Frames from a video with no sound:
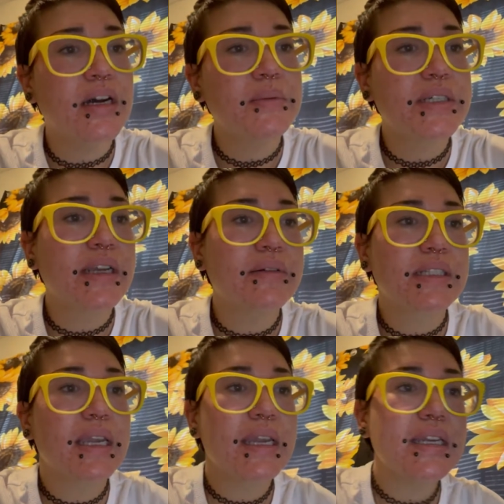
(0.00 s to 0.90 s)
She gave us
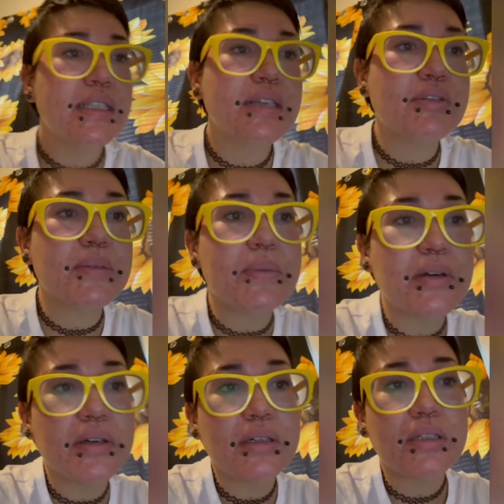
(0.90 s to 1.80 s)
a case. It was a
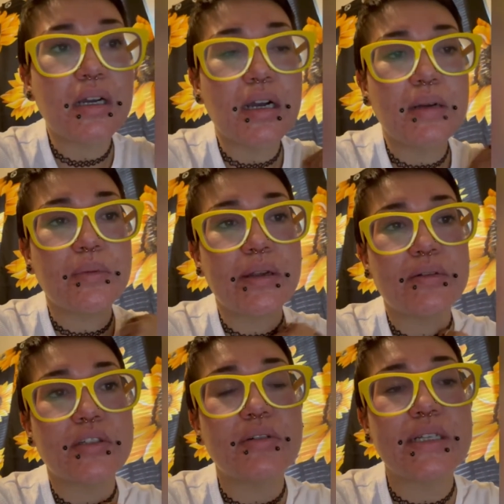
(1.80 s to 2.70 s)
bird. We have
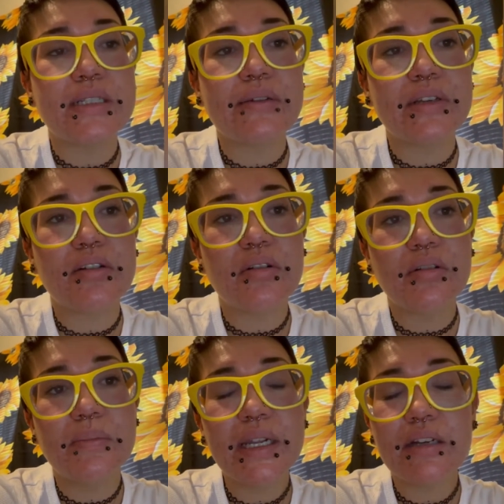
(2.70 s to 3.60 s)
a
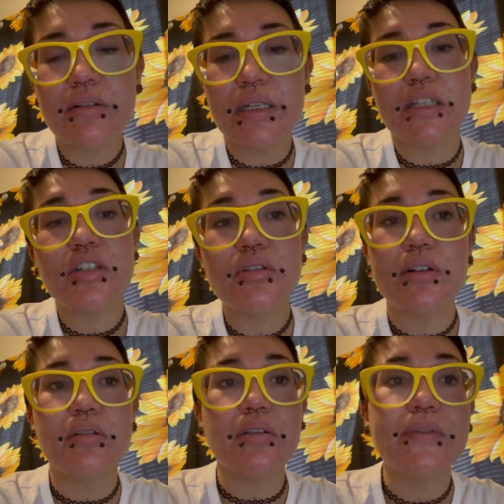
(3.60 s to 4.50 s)
27-year-old male and a
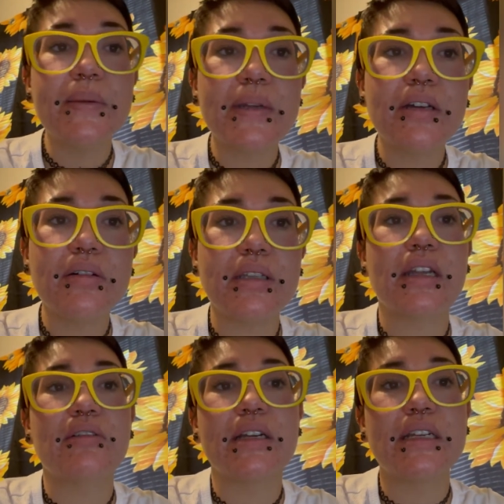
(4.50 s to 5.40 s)
2-year-old female.
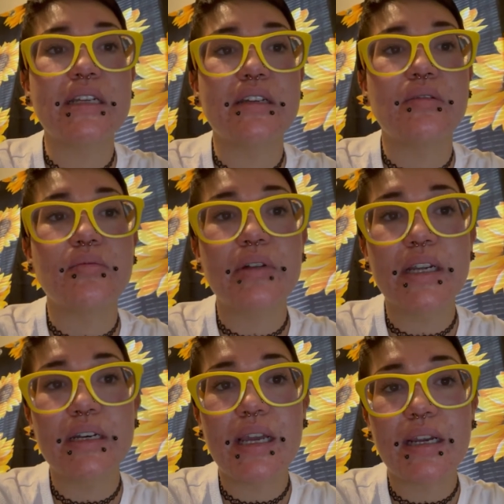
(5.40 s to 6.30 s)
They were Indian
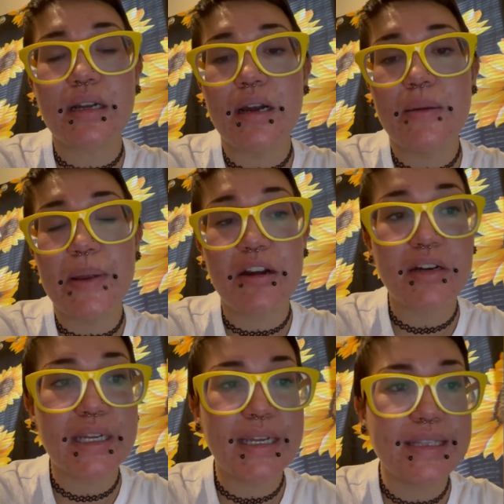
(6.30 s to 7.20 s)
ringneck
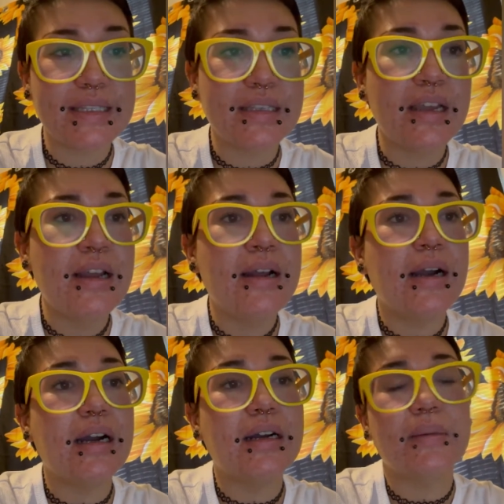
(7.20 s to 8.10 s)
parakeets.
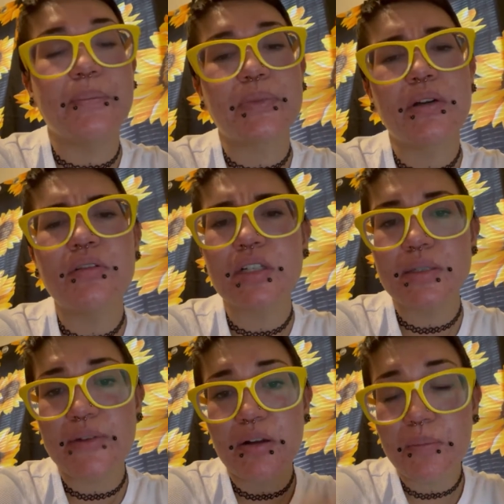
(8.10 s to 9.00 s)
The owners
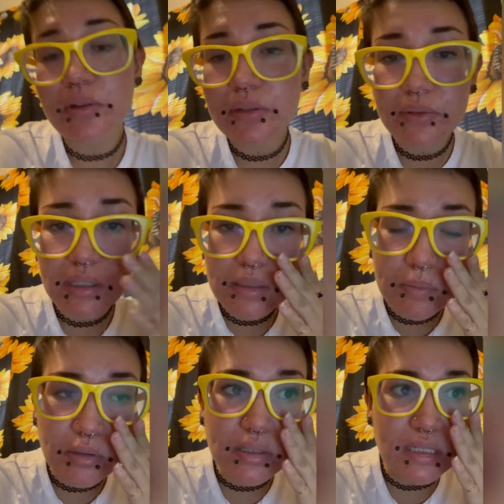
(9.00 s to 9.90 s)
found both of these
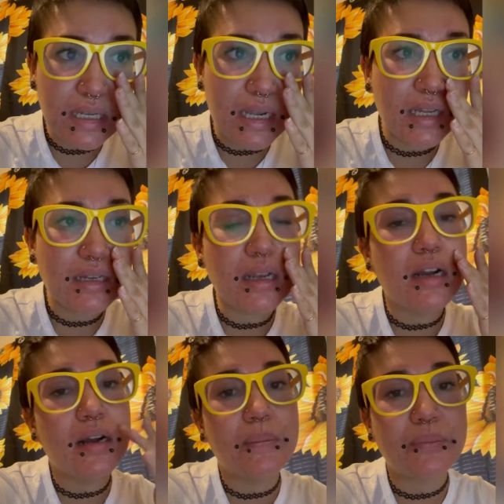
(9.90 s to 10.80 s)
birds dead,
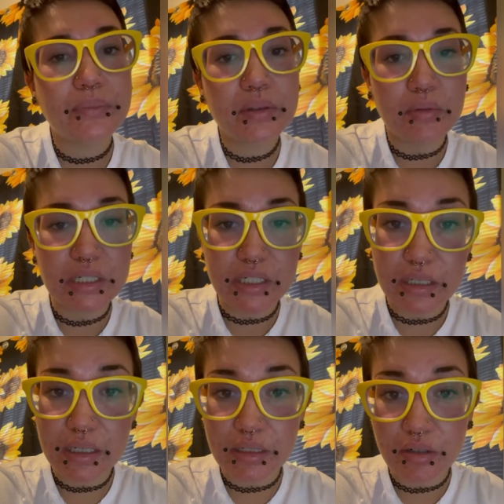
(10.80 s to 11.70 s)
which
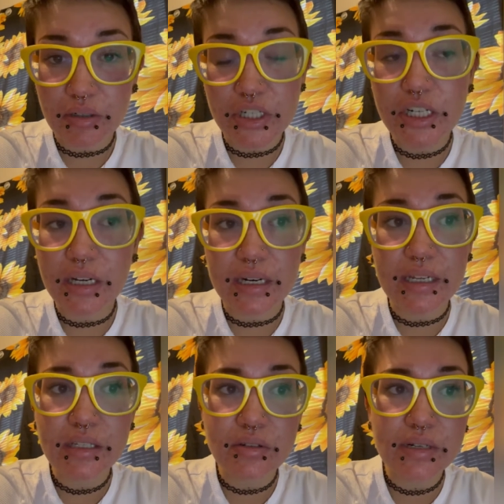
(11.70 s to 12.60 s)
in turn she got a
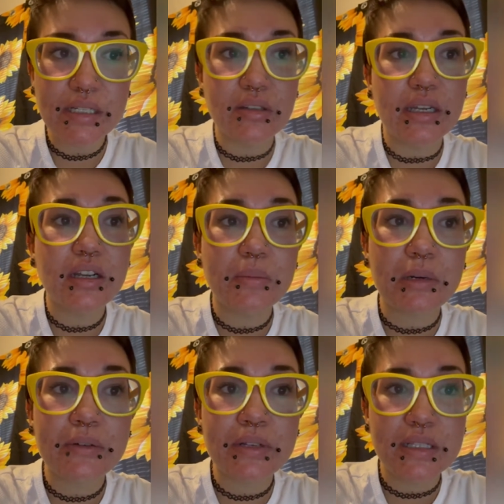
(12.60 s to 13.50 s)
history. So they cooked
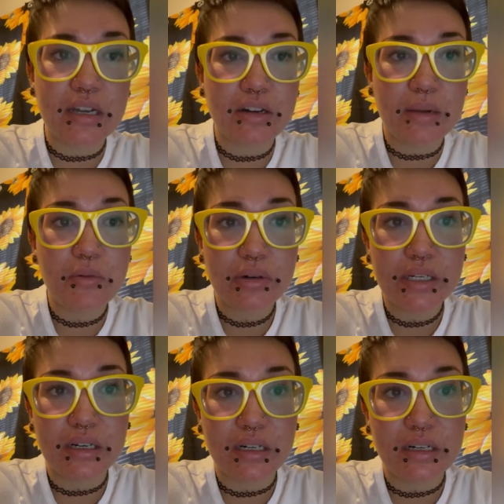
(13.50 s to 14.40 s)
breakfast Saturday
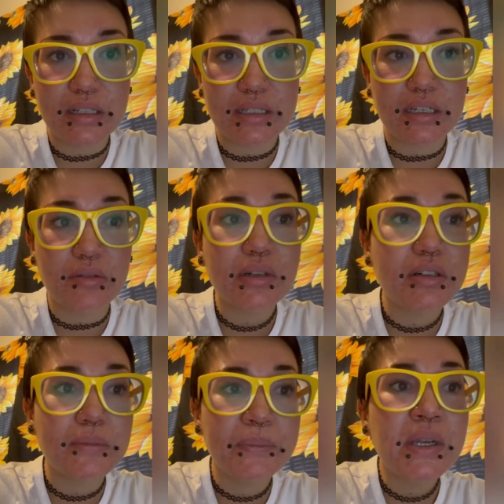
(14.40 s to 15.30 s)
morning on a nonstick
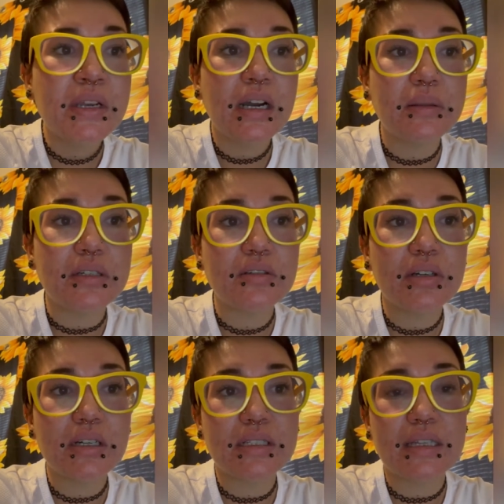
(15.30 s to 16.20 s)
griddle. The 2
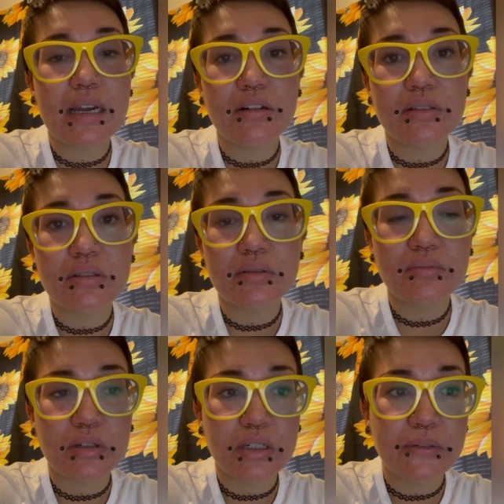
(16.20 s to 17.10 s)
dogs in the household
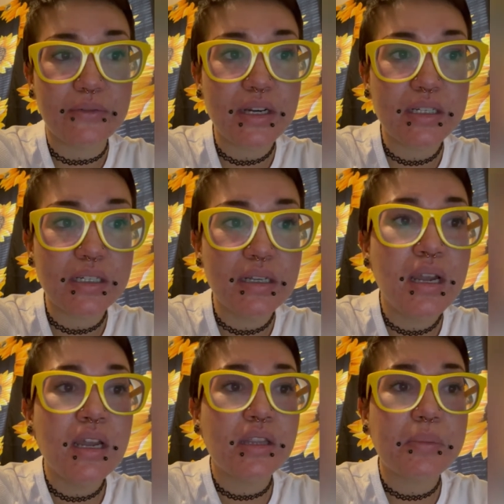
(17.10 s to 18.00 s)
unaffected.
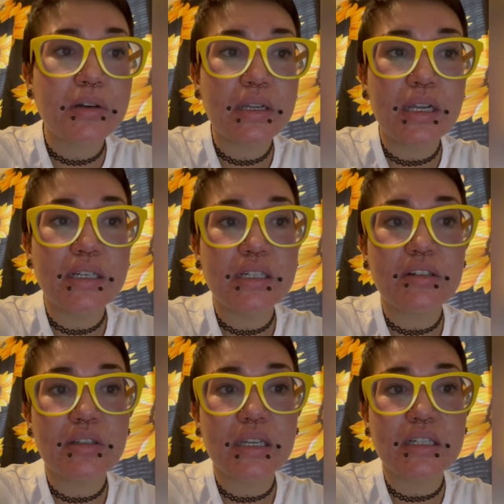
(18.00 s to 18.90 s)
The bird cage
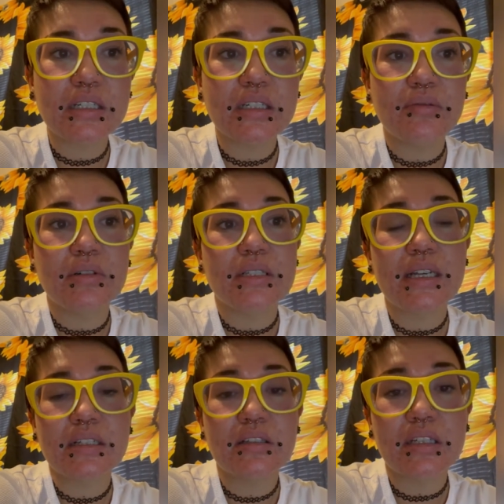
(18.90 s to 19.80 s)
near the kitchen was
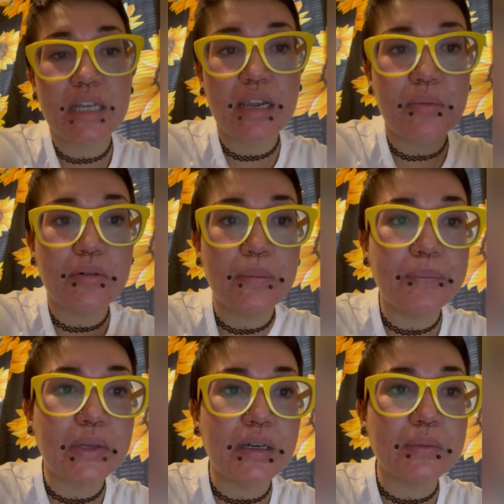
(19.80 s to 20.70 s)
next to the table.
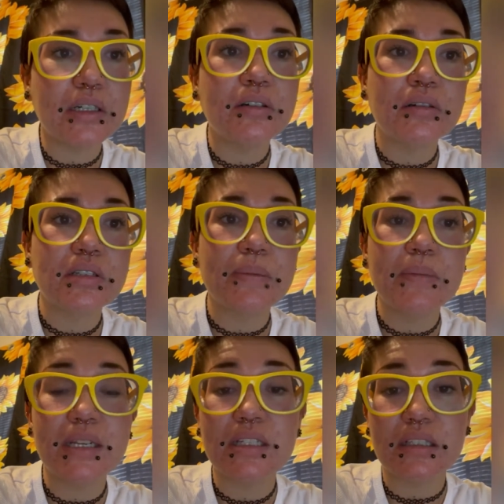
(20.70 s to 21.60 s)
The owners
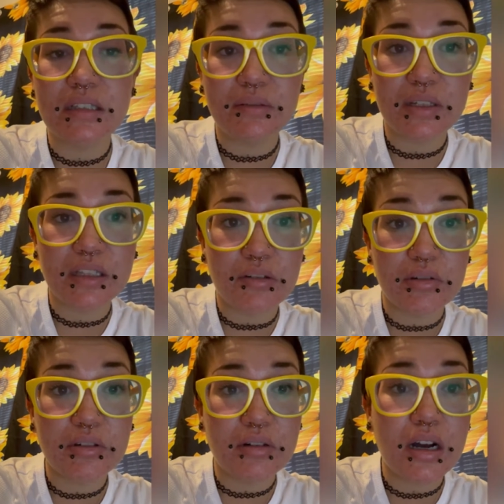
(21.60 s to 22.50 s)
admitted to leaving the
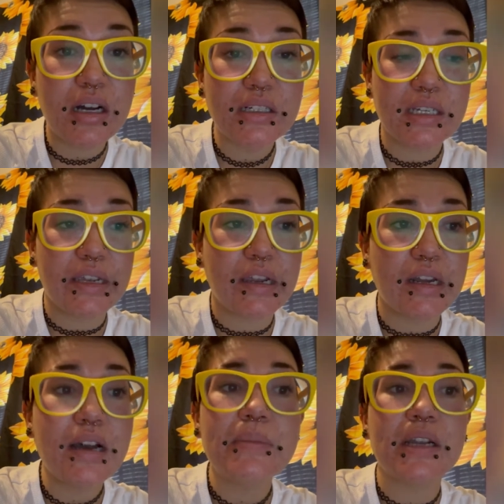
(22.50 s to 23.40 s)
griddle on to heat
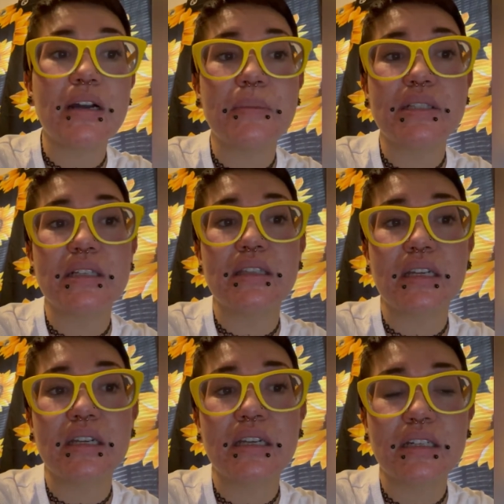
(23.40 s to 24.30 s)
up and got busy in the
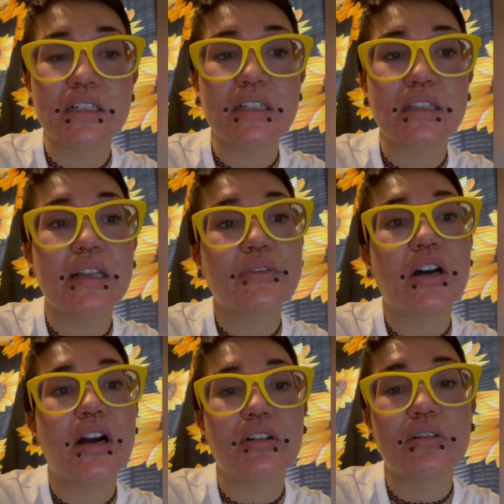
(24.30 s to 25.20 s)
kitchen and left the
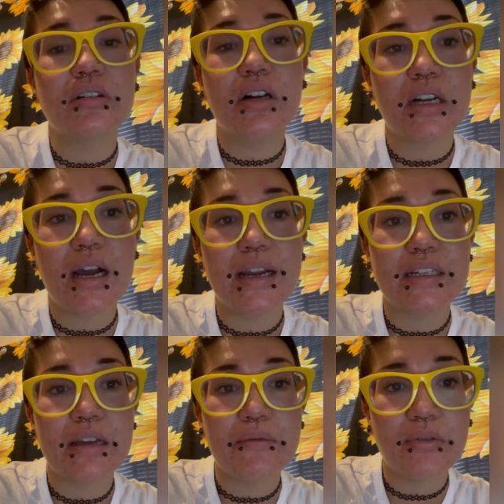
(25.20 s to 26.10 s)
hot griddle on high
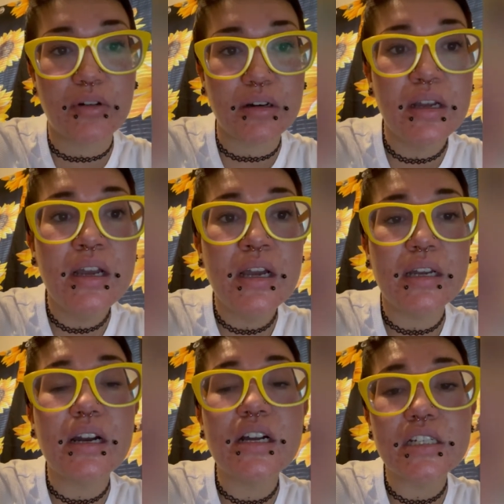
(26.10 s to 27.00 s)
temp for
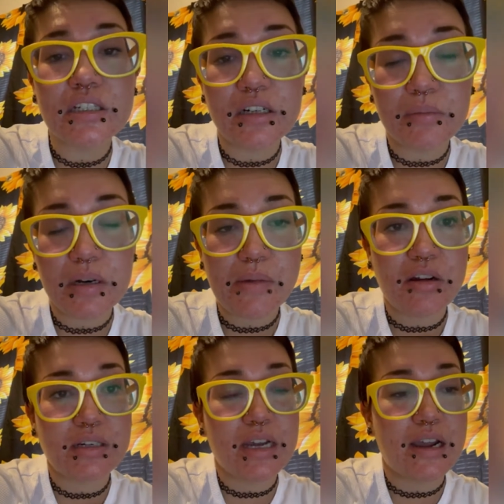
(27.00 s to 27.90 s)
an undetermined
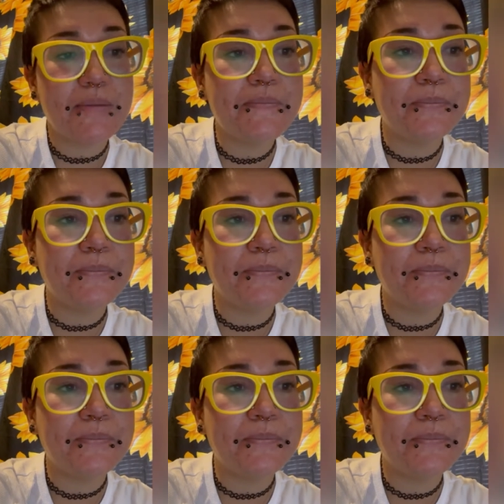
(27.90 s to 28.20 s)
amount of time.